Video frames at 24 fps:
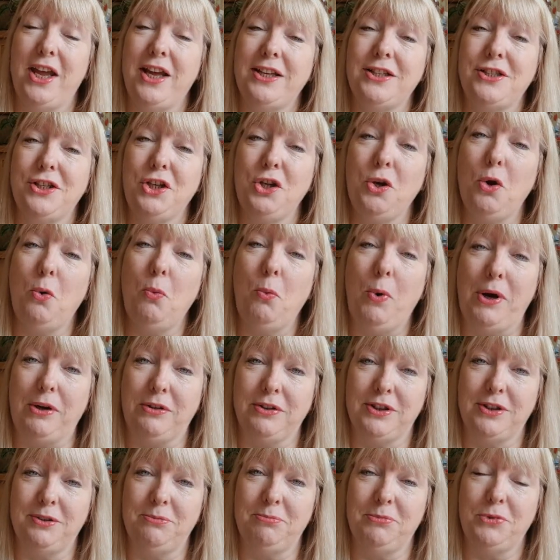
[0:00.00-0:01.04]
Is that you're
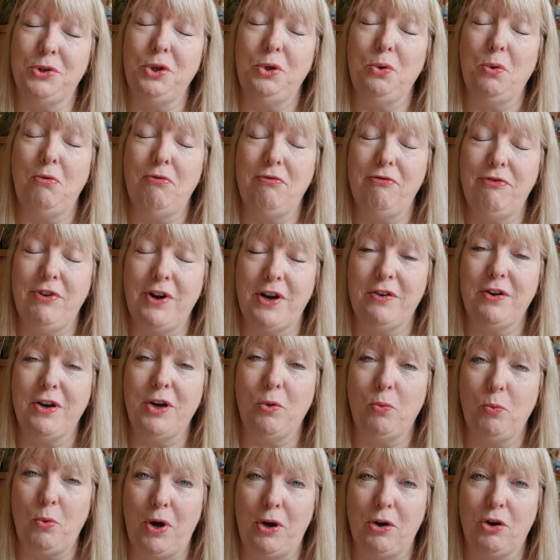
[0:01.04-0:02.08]
welcome. You're
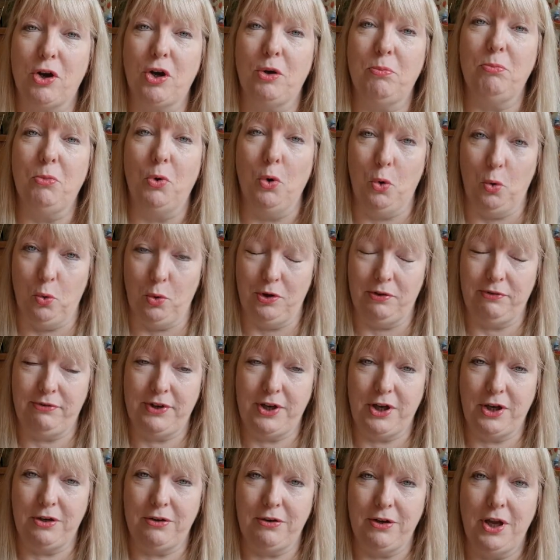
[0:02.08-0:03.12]
very welcome, all
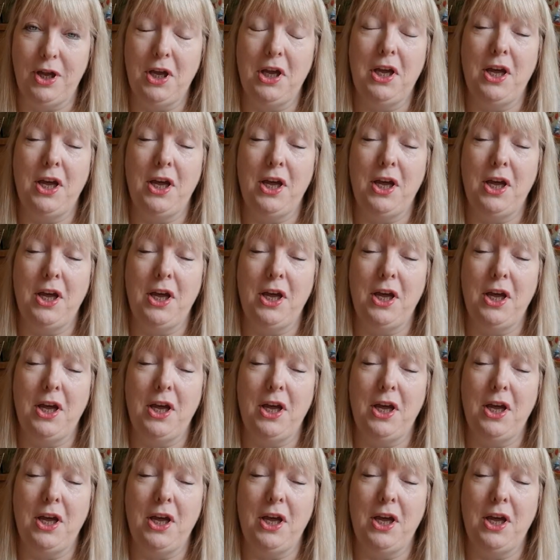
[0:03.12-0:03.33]
of you.